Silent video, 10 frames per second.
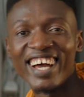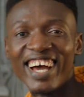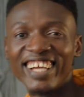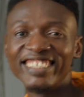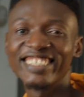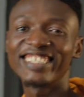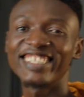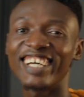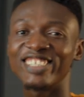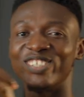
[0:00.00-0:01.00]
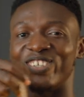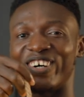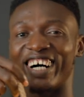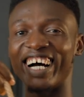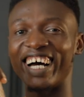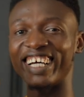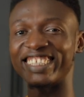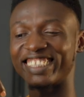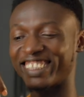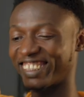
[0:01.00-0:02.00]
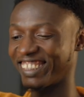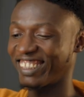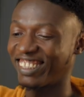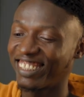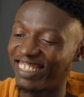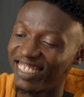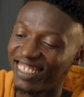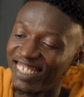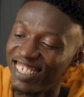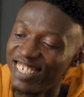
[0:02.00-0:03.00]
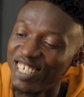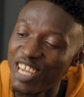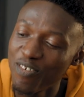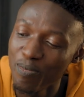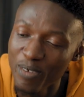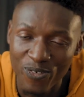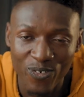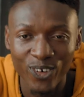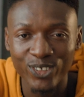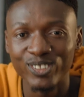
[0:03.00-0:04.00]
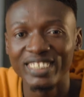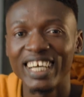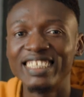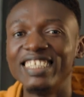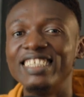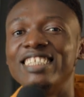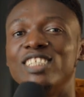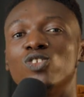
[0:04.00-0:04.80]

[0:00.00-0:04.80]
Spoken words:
and search your heart even before you start editing,